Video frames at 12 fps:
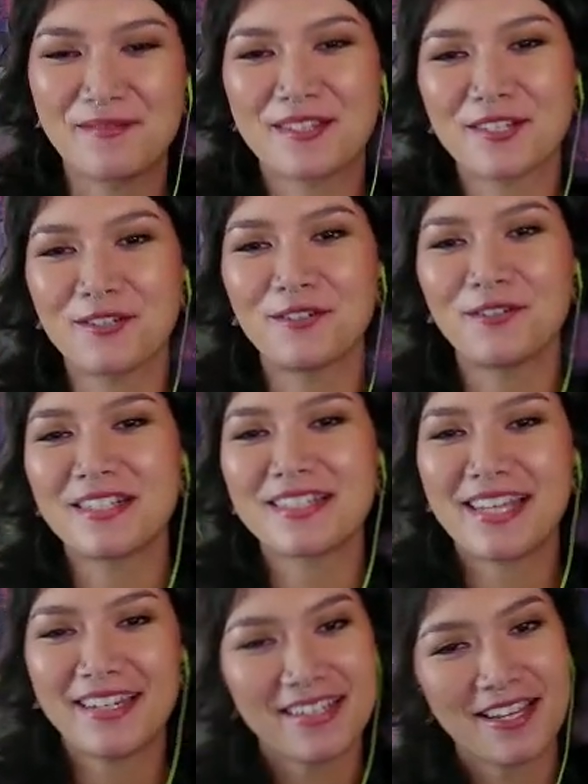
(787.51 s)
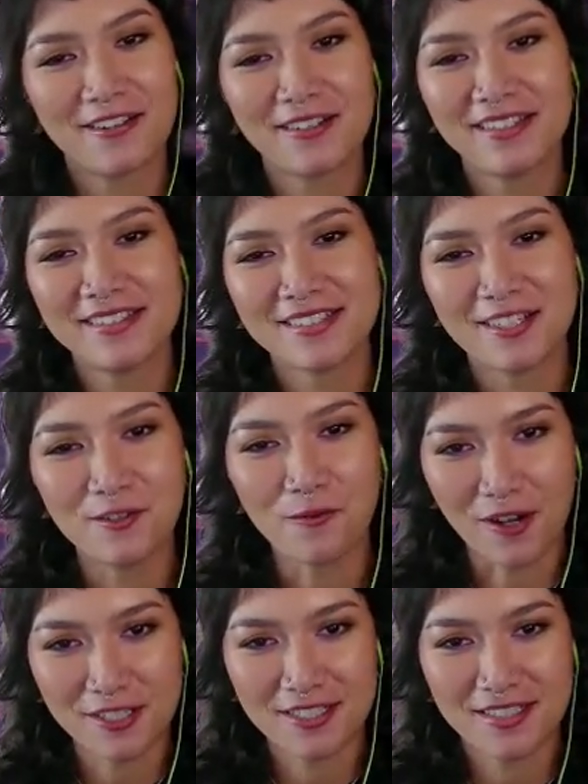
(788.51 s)
So 10 counties in
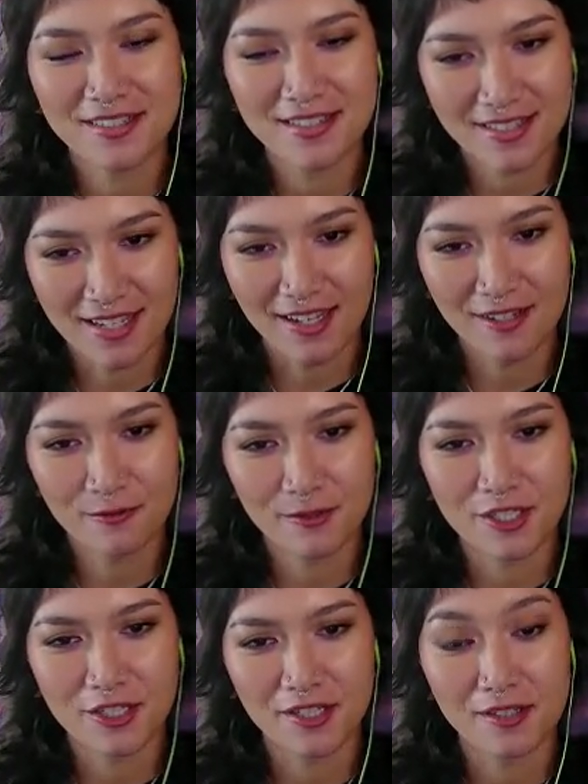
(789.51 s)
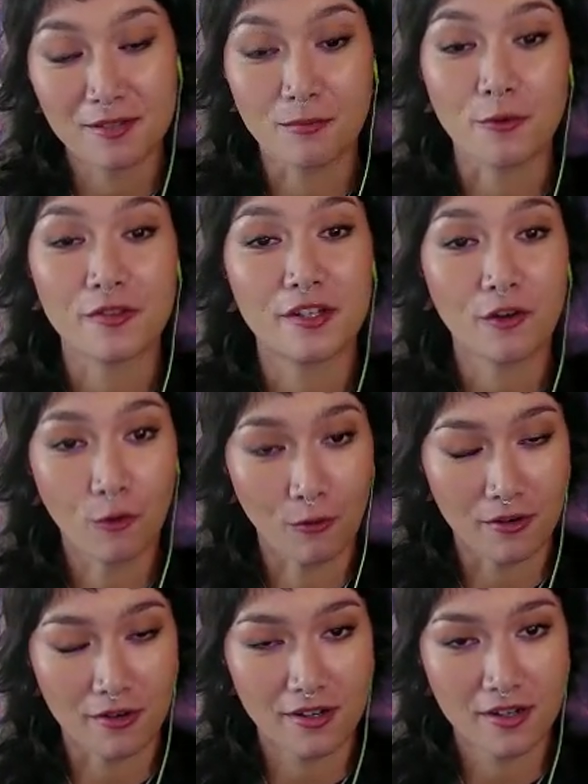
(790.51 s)
Washington state, which is more than a
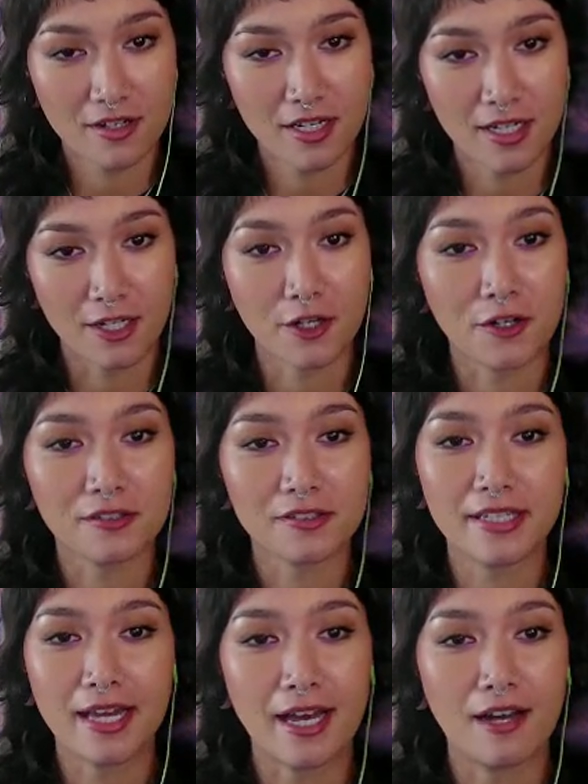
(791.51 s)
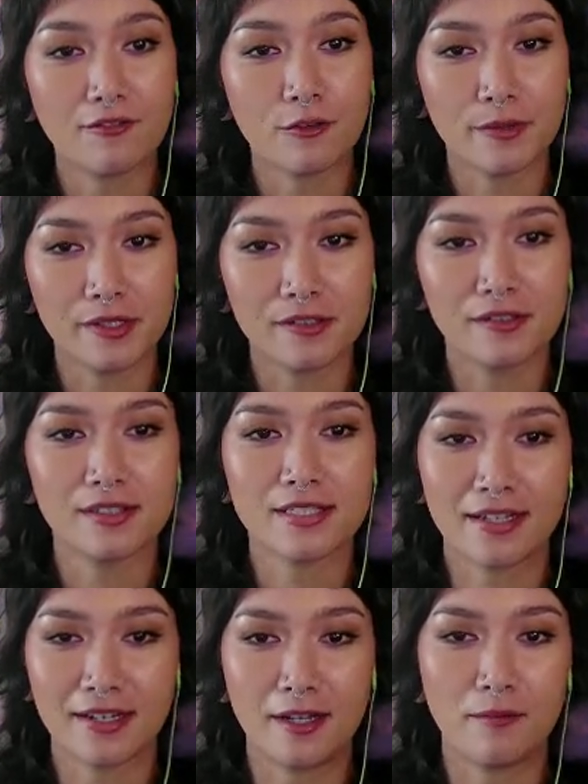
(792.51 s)
quarter, currently have
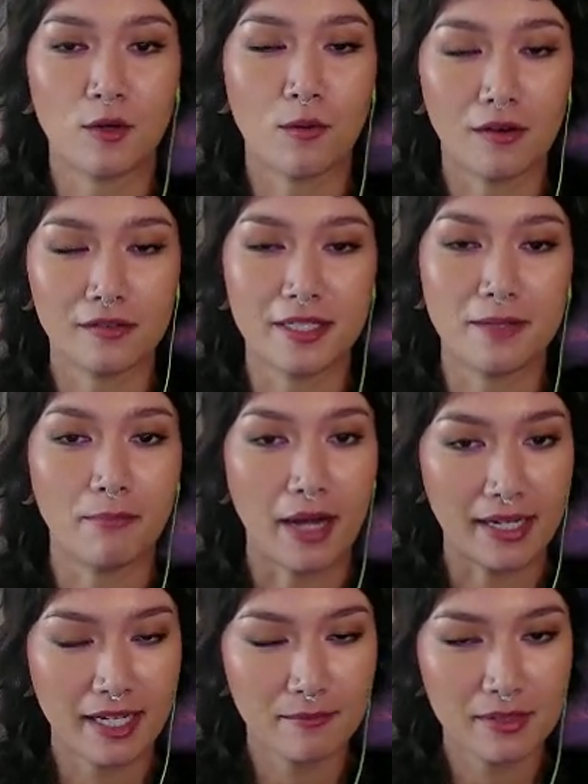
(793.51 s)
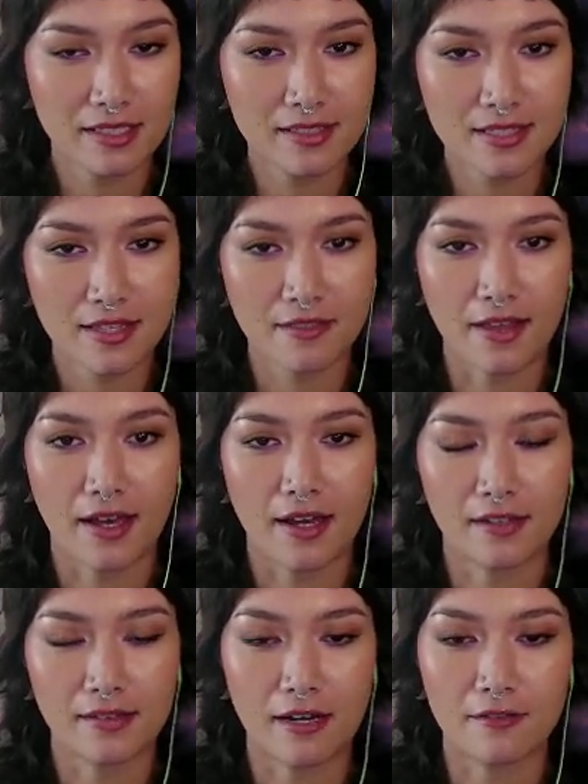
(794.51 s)
real-time quality by name lists that
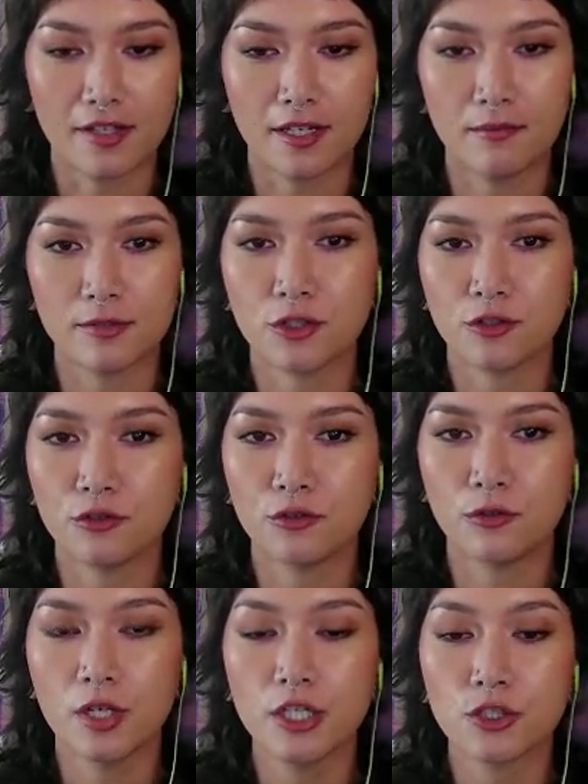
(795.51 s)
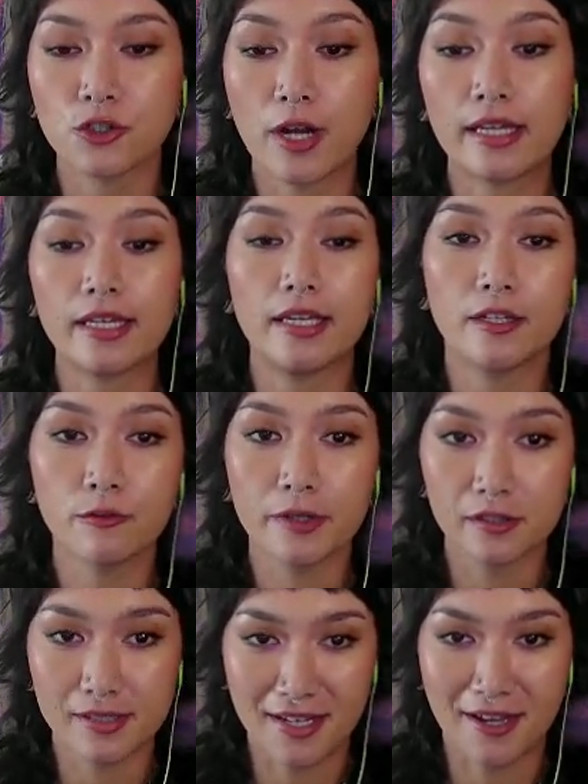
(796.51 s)
allow them to track in
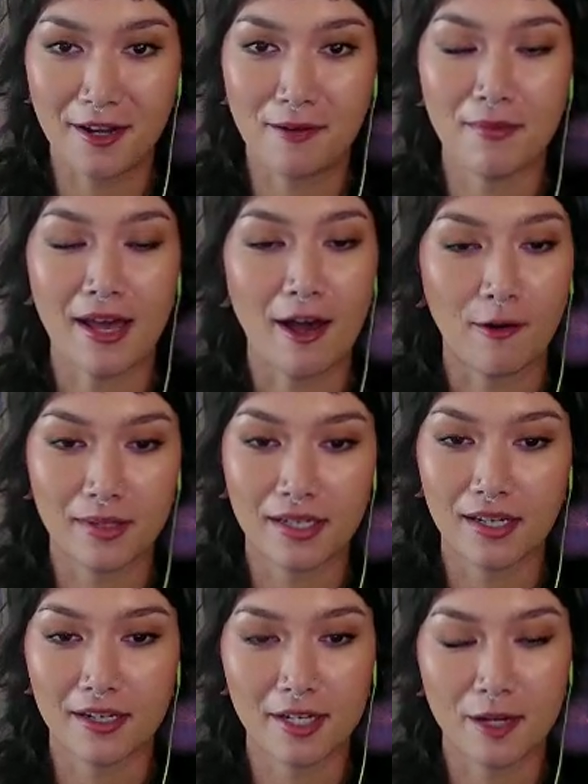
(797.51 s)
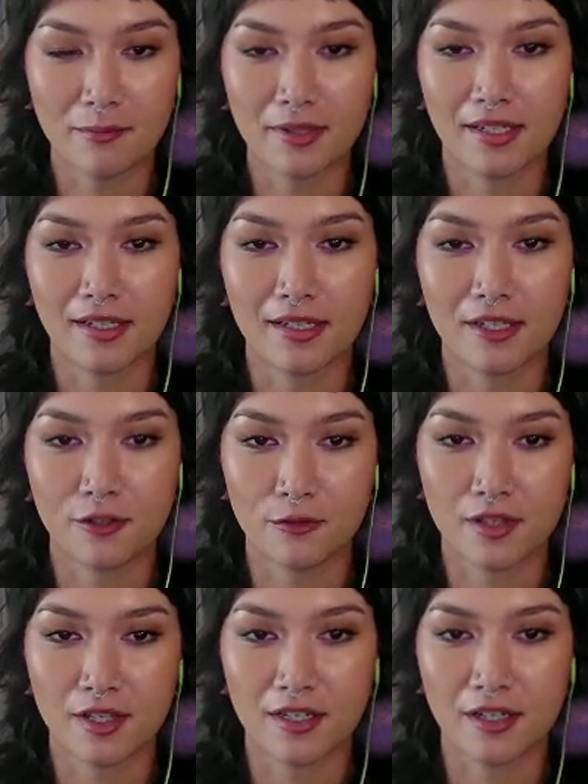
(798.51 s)
real time how many unaccompanied
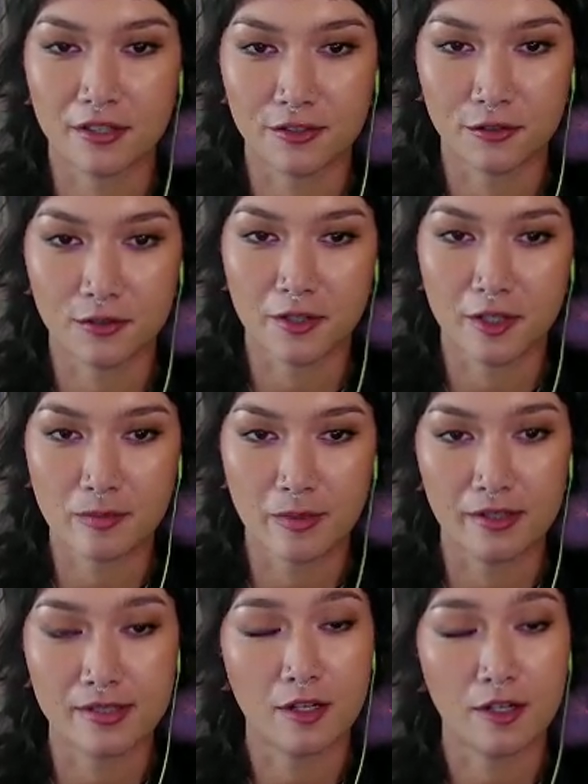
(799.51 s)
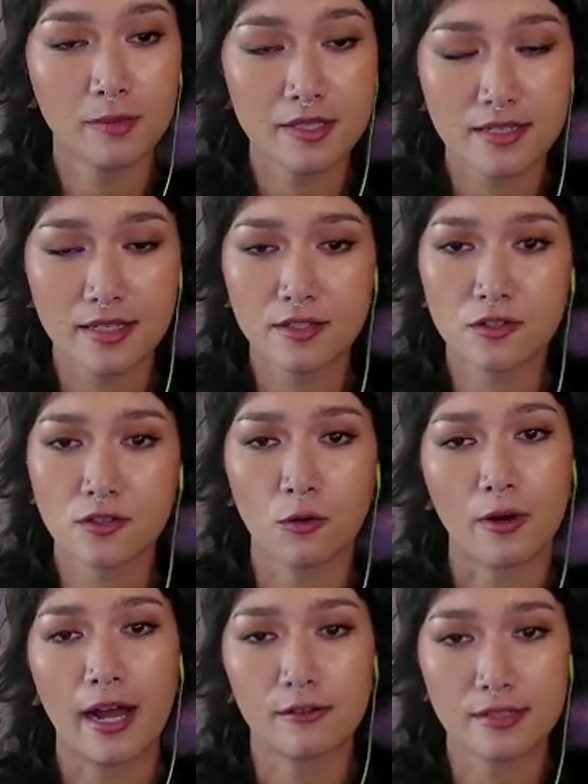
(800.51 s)
youth and young adults are experiencing homelessness
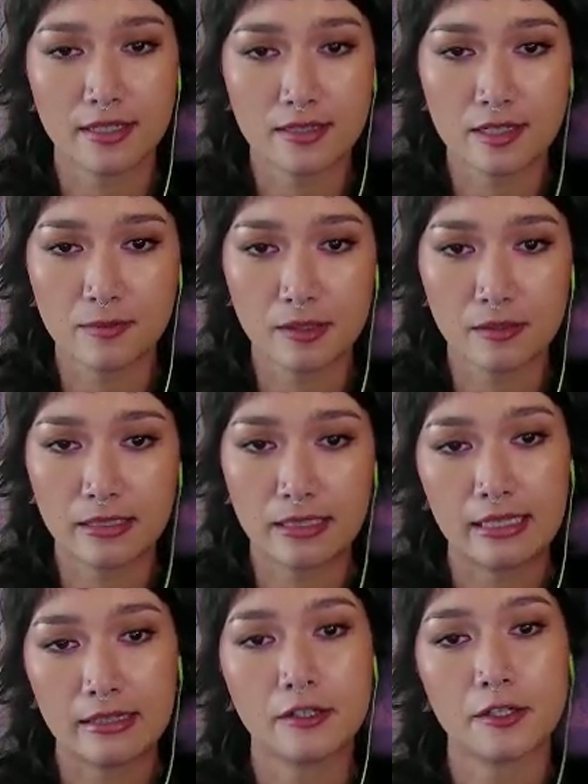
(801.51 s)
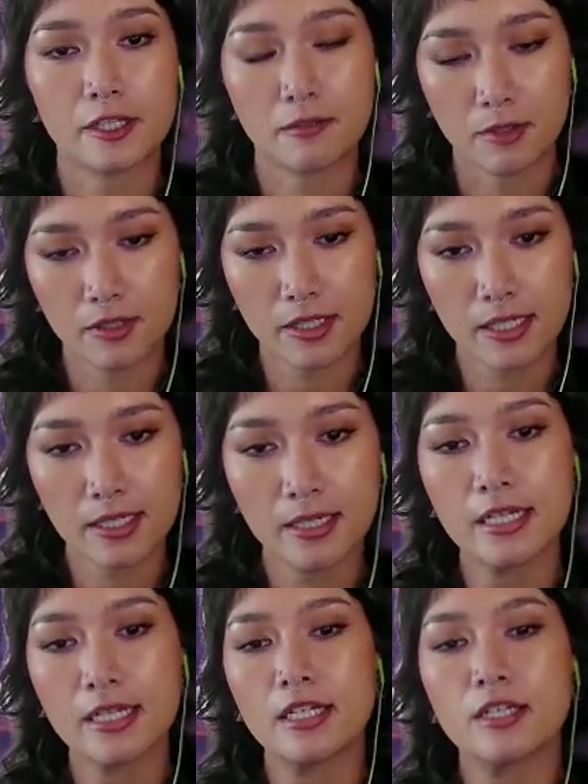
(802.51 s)
or housing instability in their community.
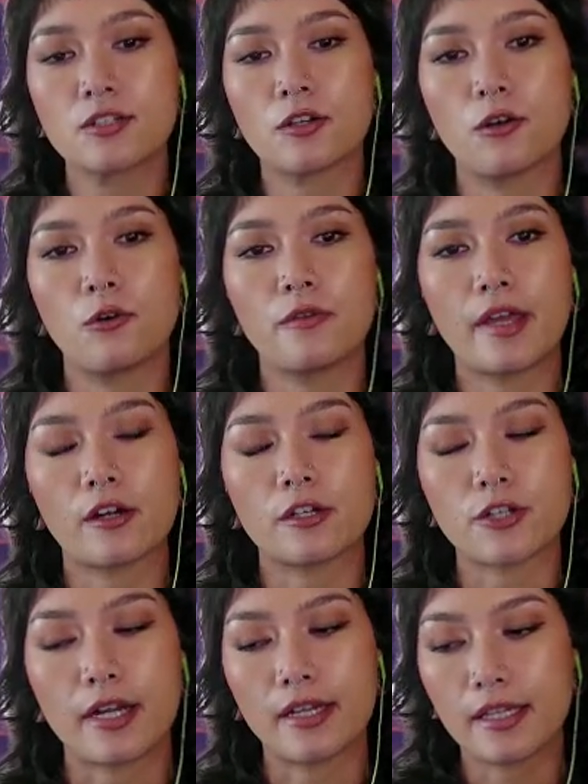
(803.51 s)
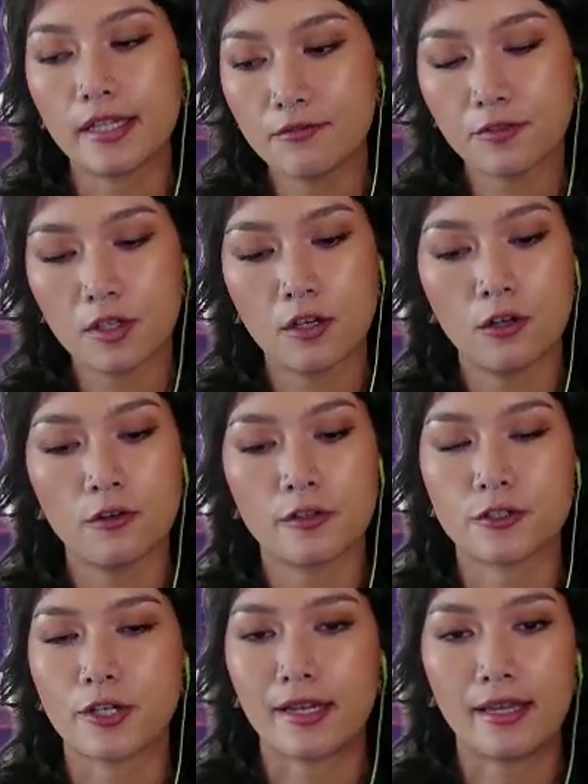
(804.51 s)
So they are tracking inflow,
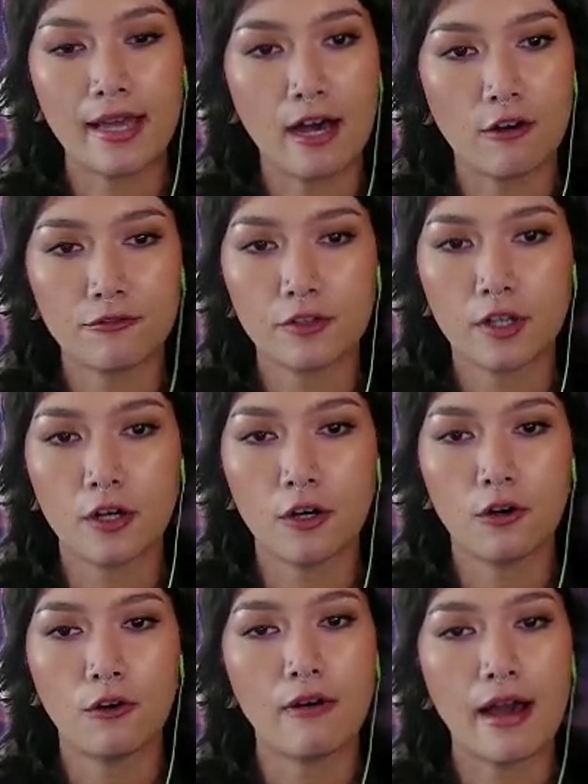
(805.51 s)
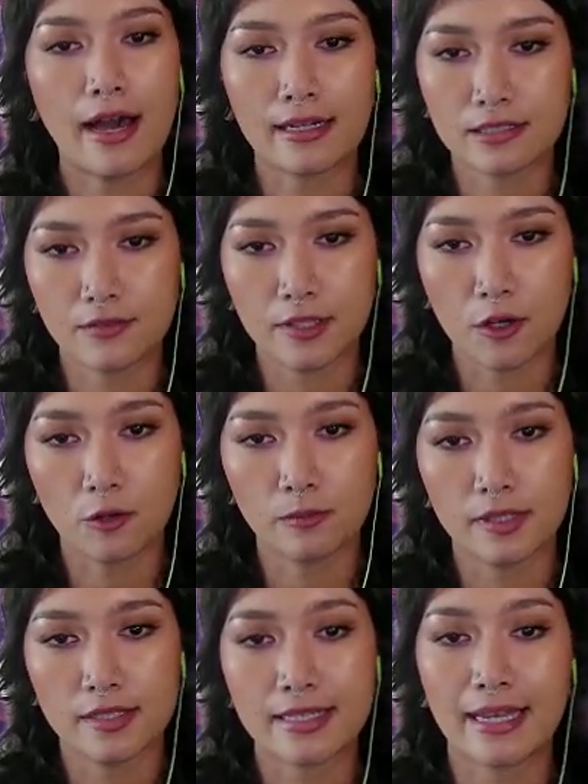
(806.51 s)
they're tracking outflow, actively
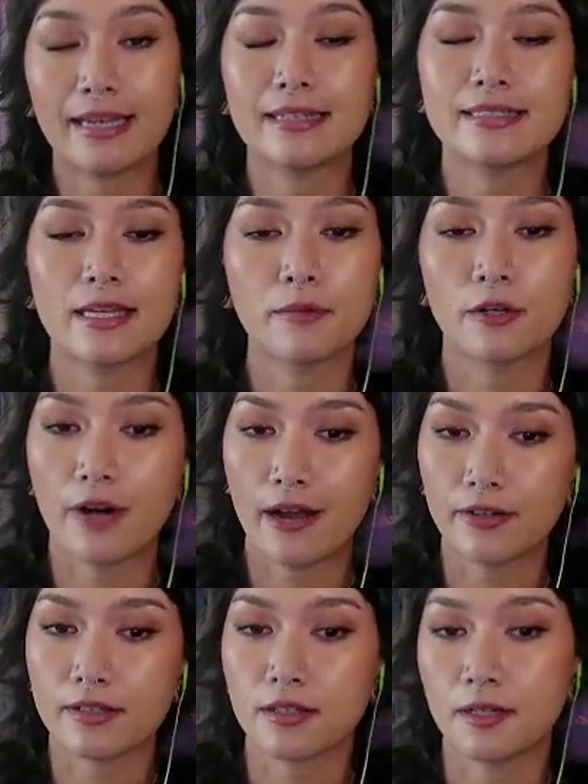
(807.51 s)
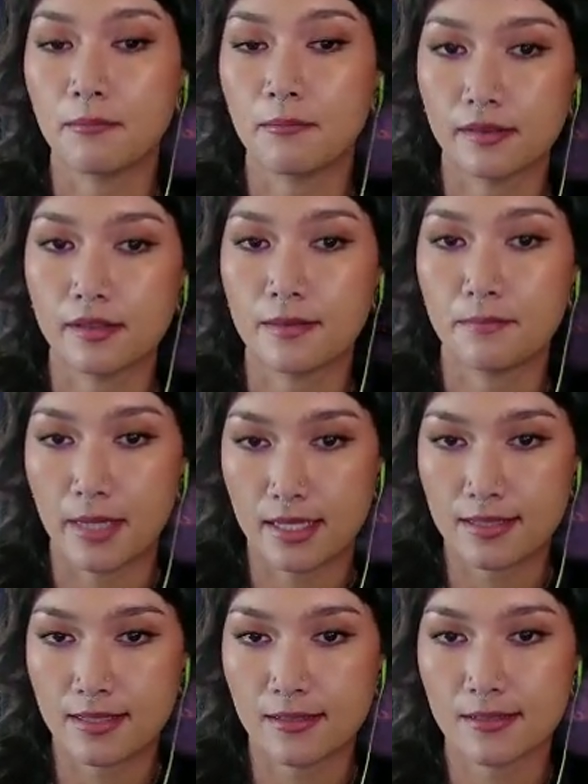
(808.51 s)
homeless, and demographics on a monthly
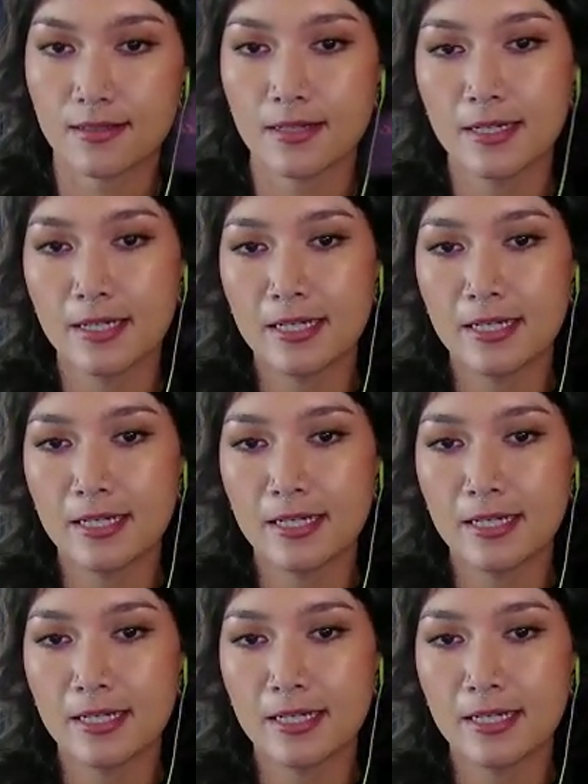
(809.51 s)
basis.